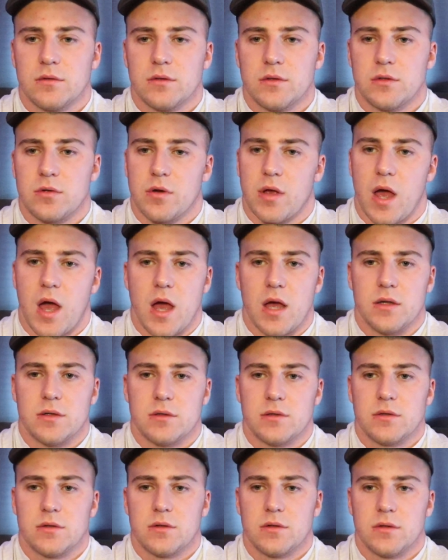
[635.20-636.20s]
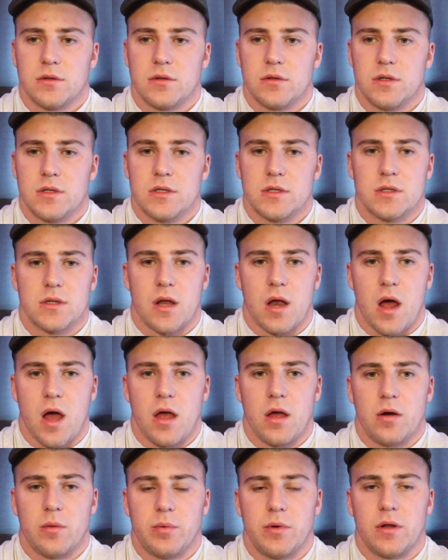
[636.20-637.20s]
So guys, this is an
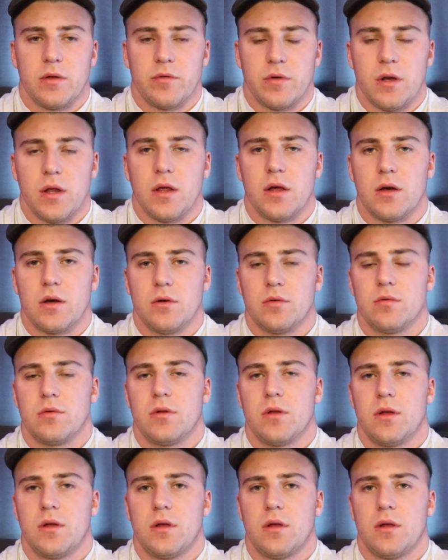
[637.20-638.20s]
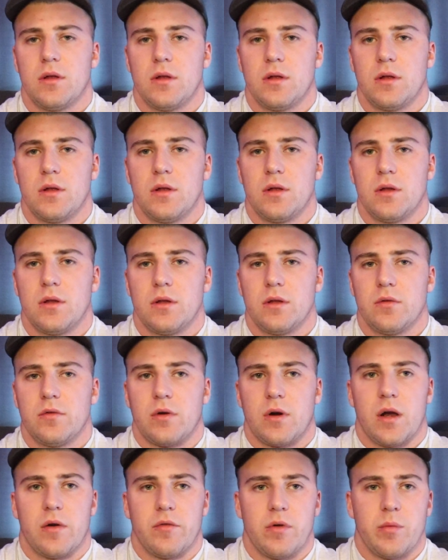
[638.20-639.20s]
eye-opening video
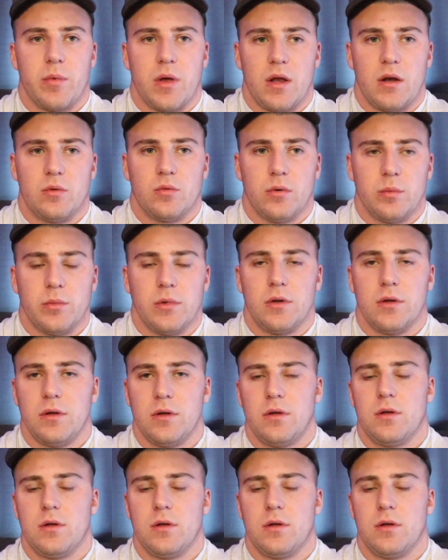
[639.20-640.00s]
for every man and woman.